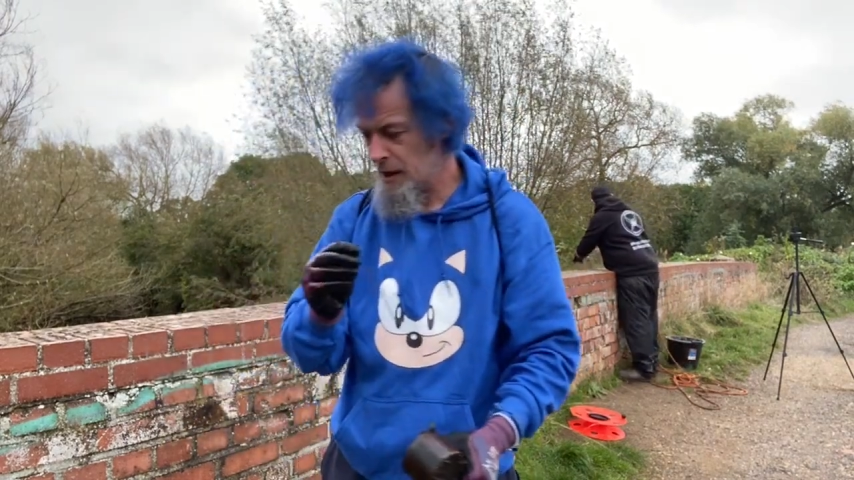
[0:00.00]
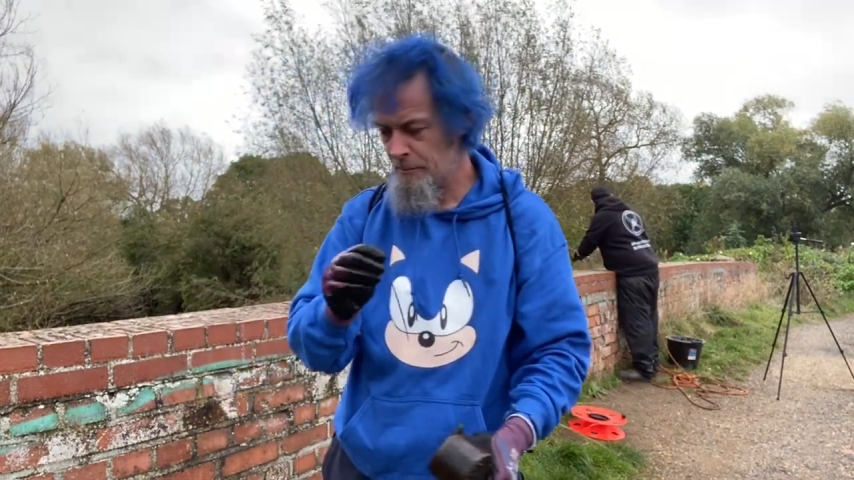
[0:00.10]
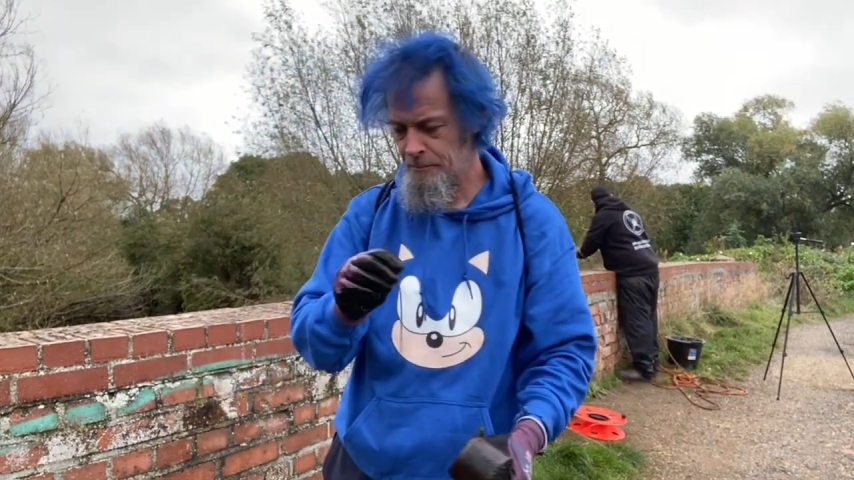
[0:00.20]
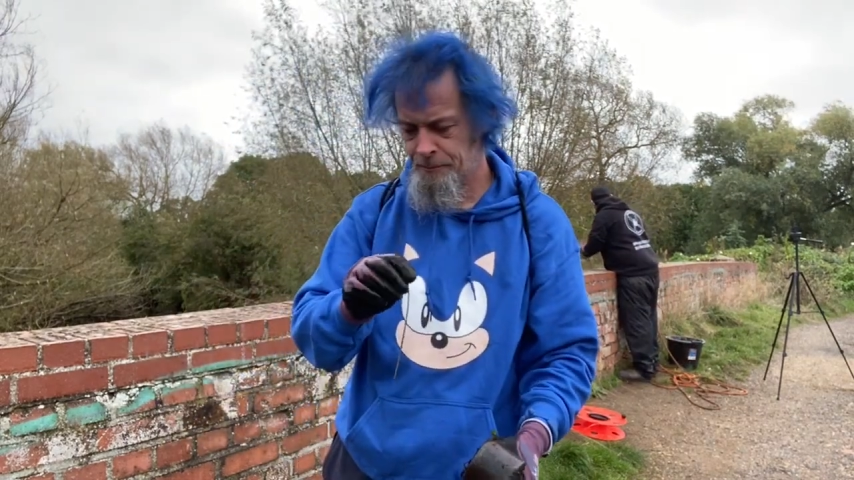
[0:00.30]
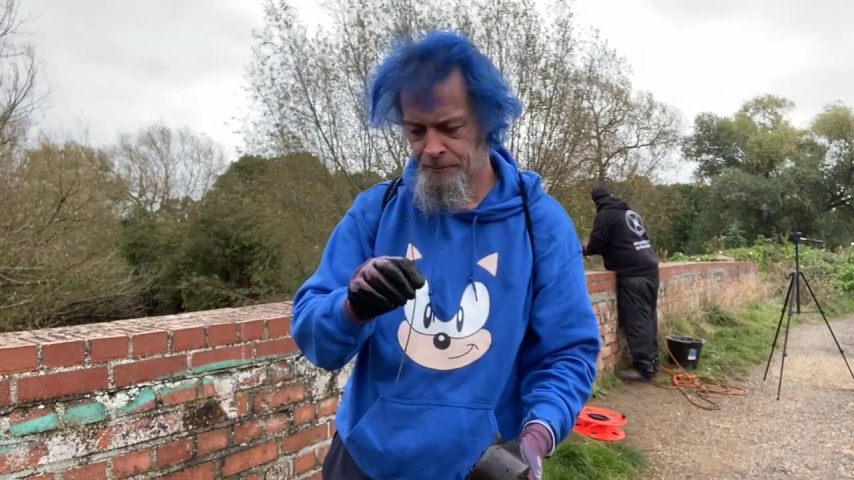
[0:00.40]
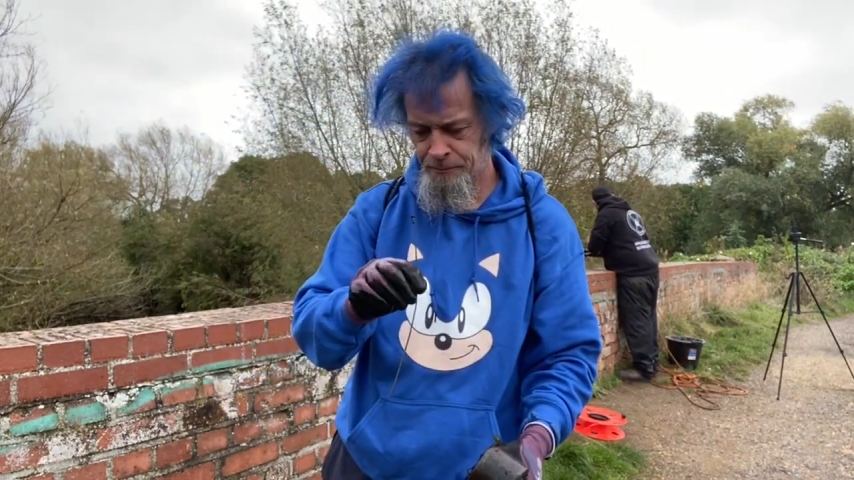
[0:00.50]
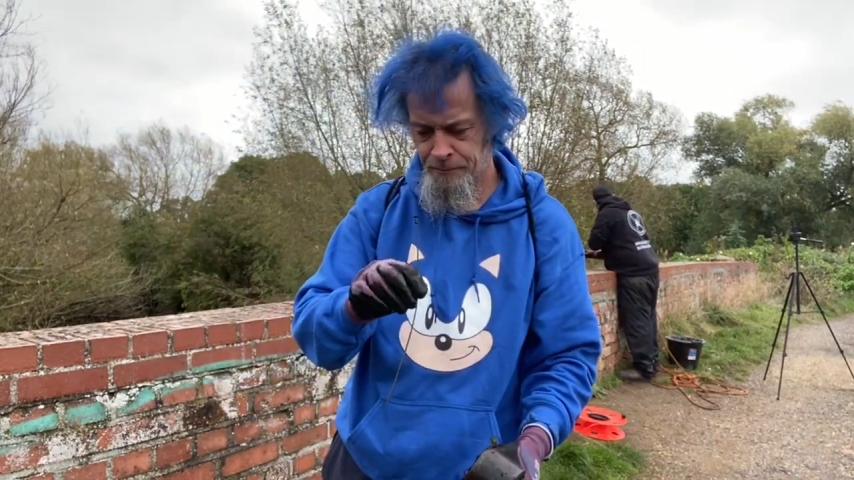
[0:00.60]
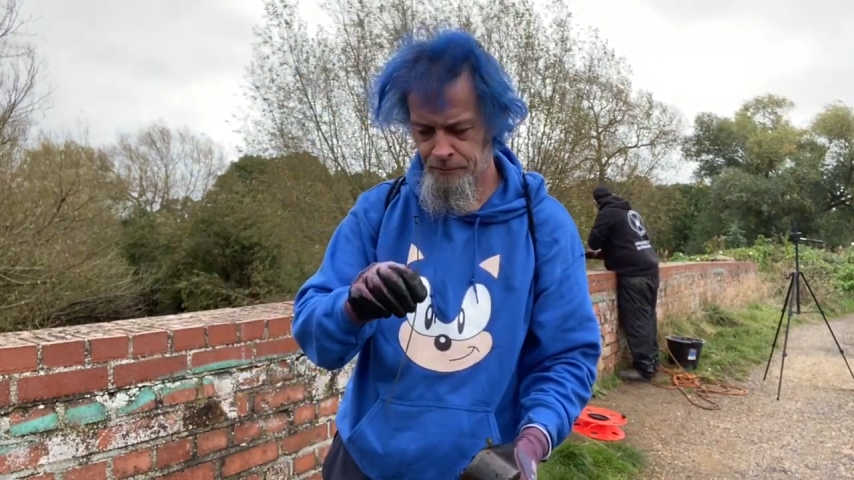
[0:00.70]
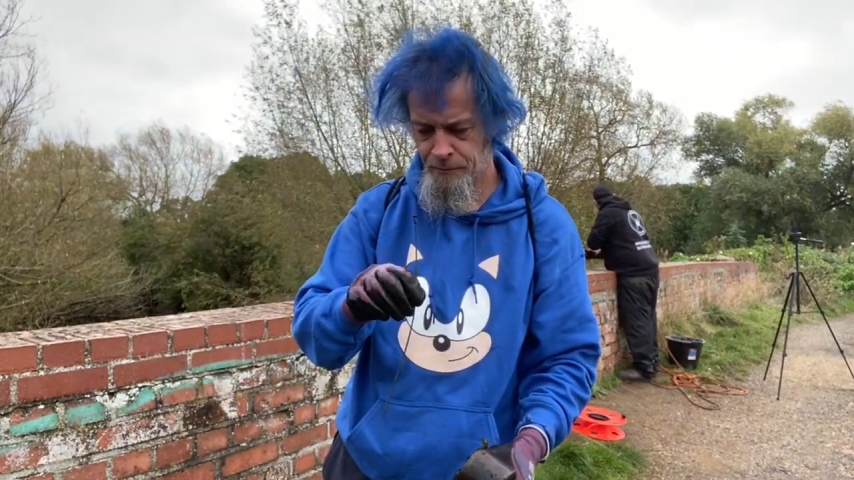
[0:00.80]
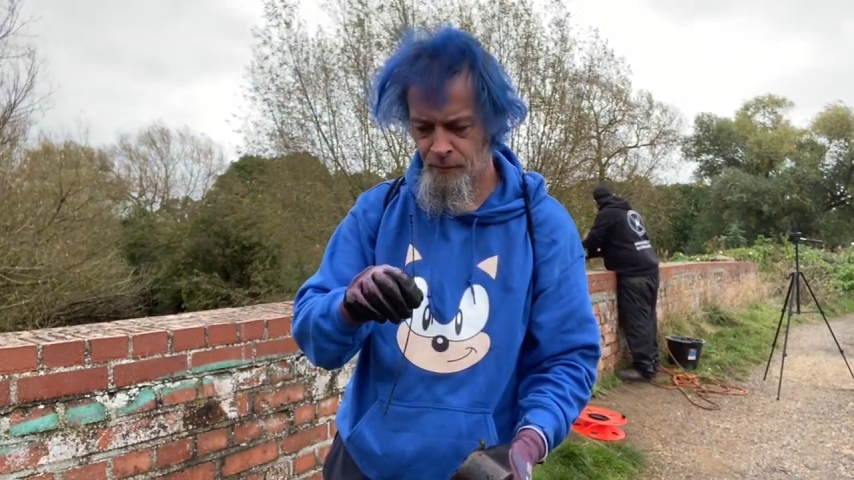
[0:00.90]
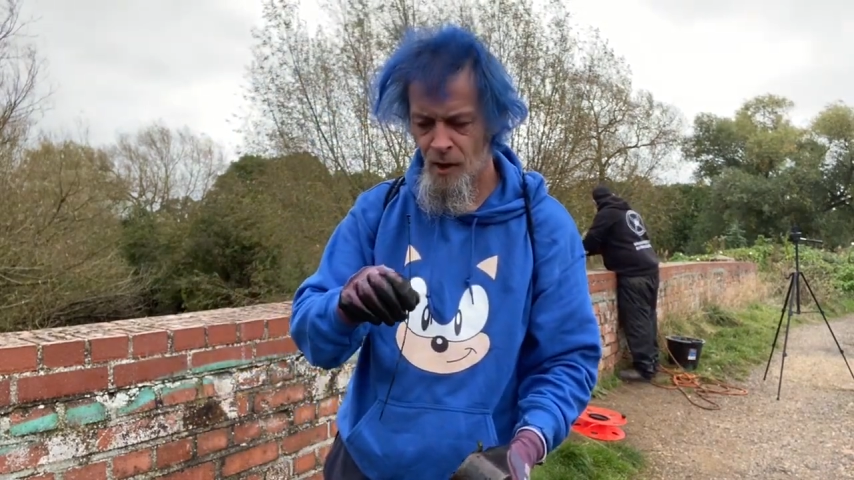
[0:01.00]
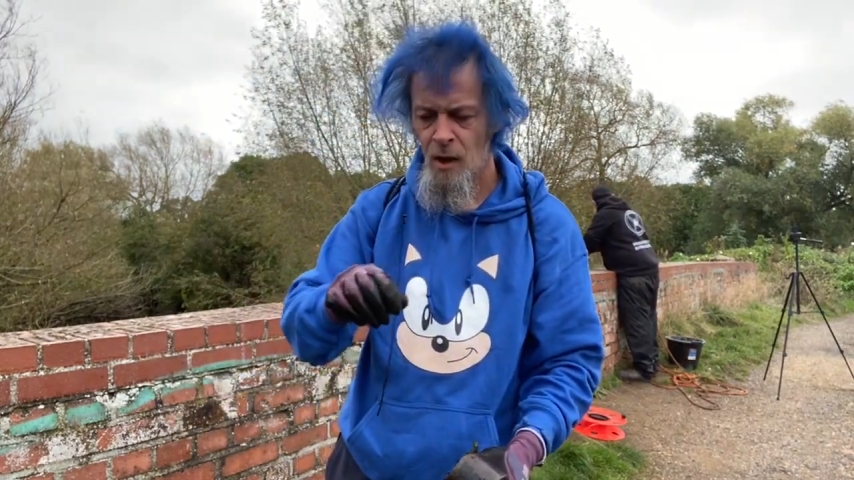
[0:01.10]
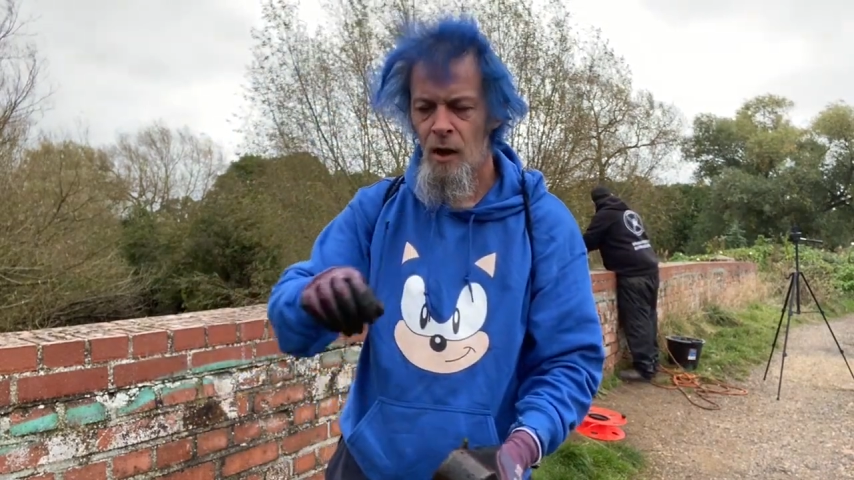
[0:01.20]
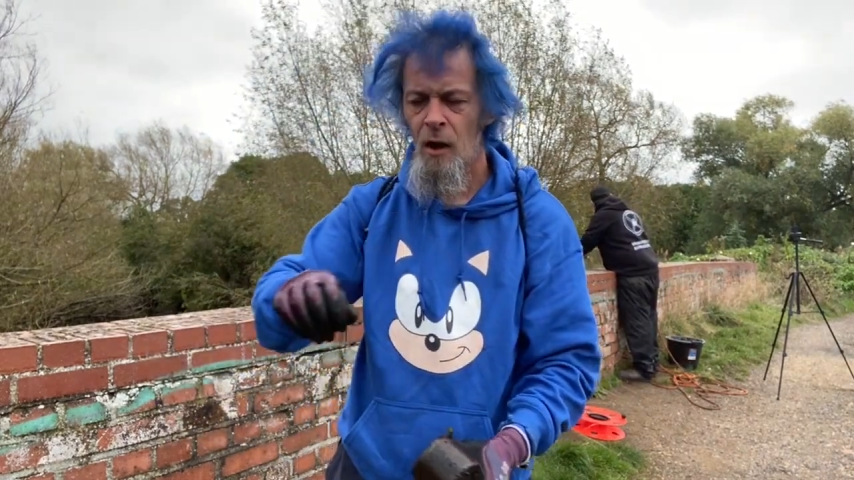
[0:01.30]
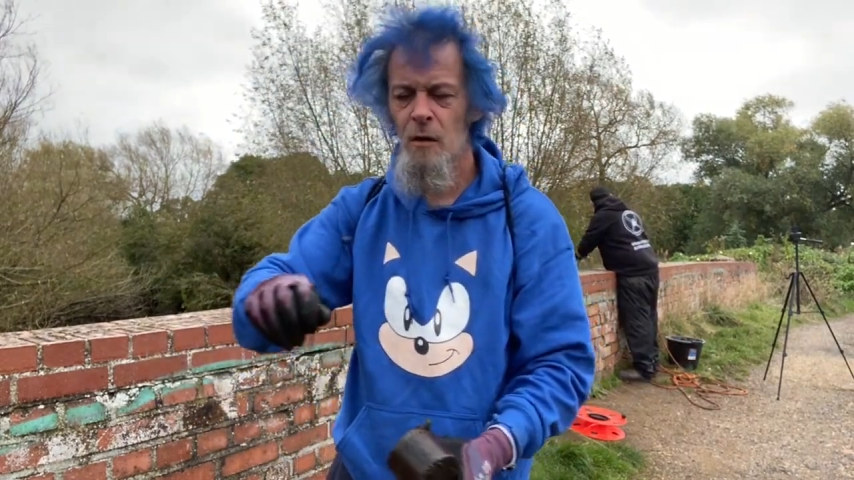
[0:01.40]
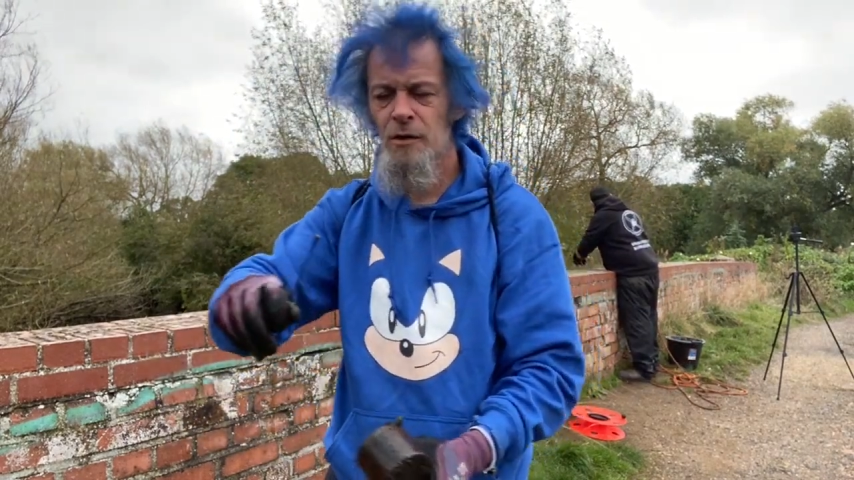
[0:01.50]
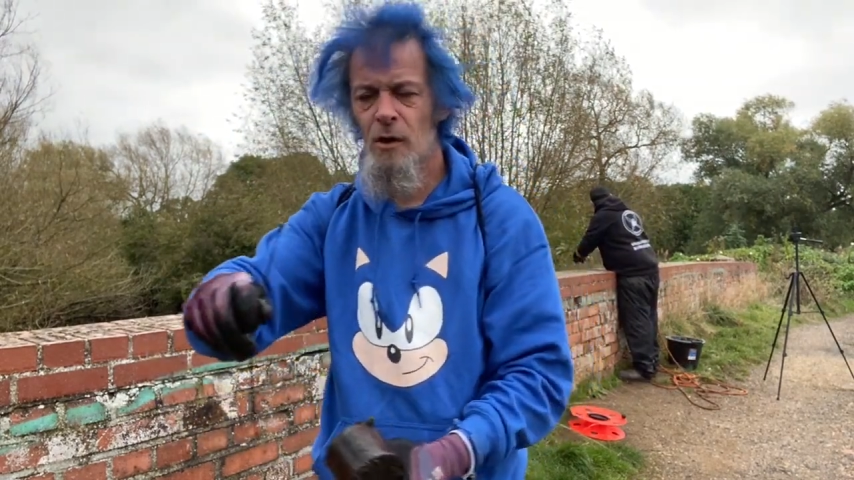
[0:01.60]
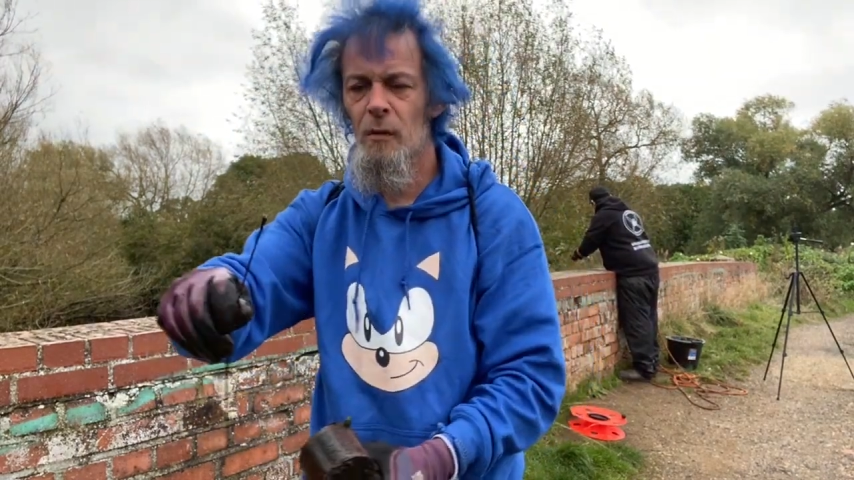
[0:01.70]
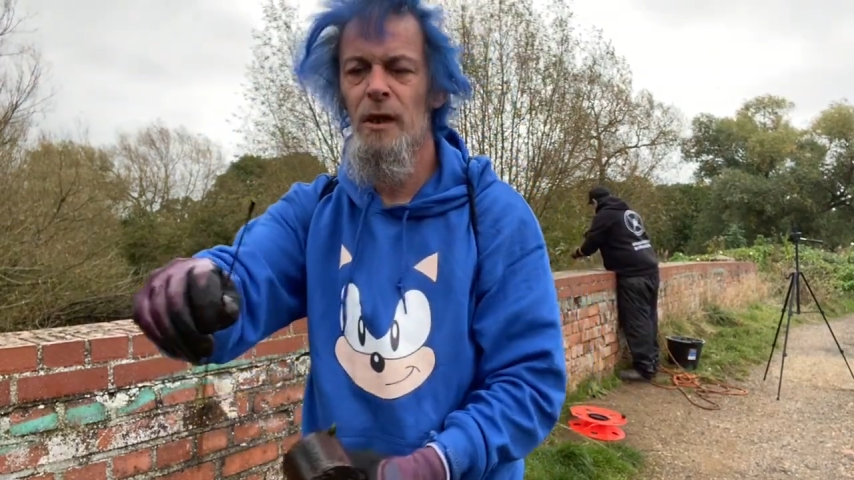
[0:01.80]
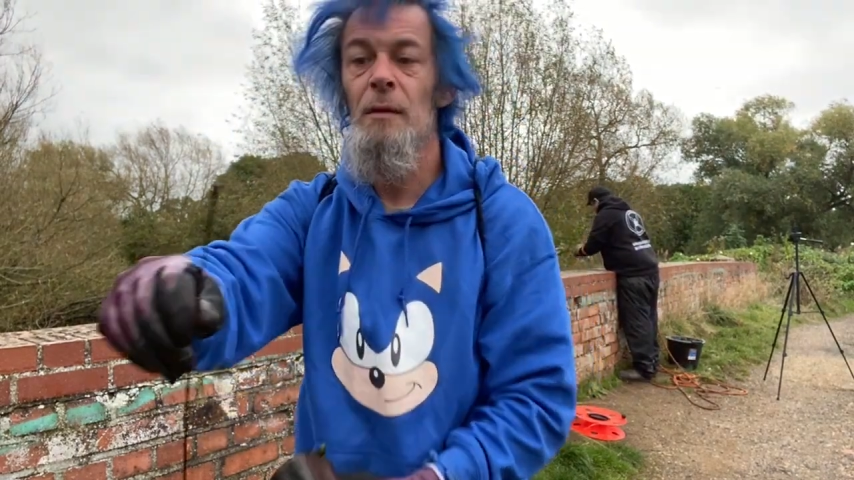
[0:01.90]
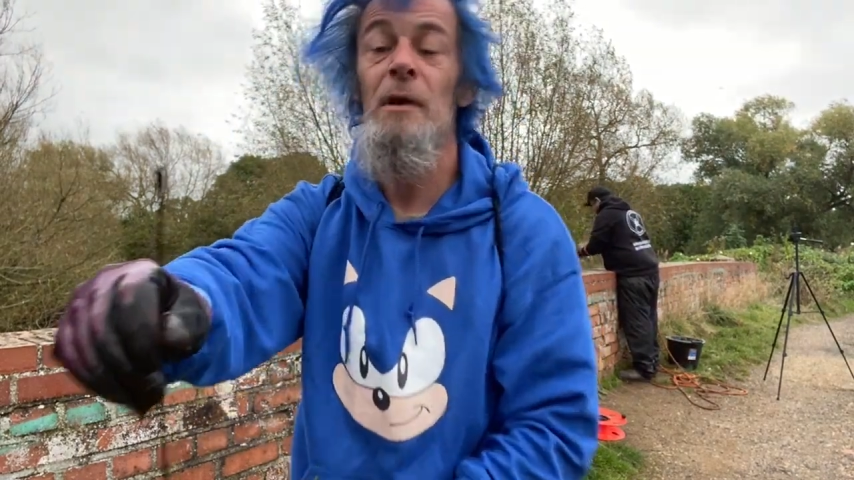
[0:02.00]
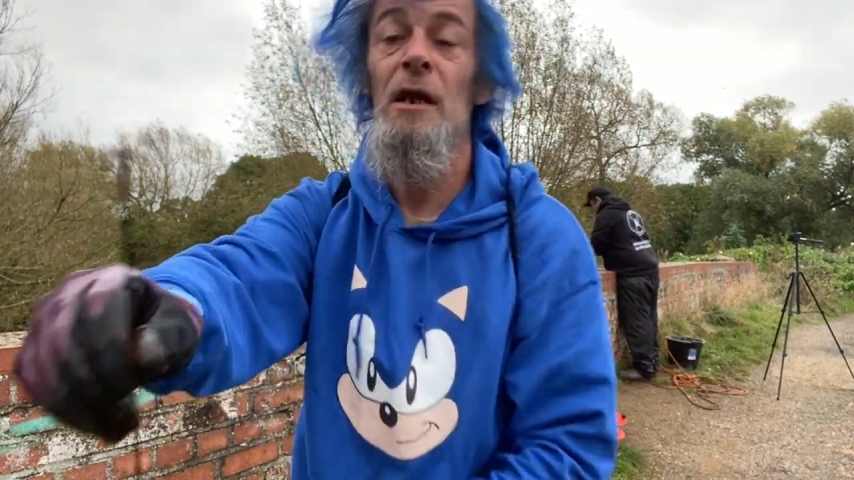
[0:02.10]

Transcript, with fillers: um, oh, it's got one of them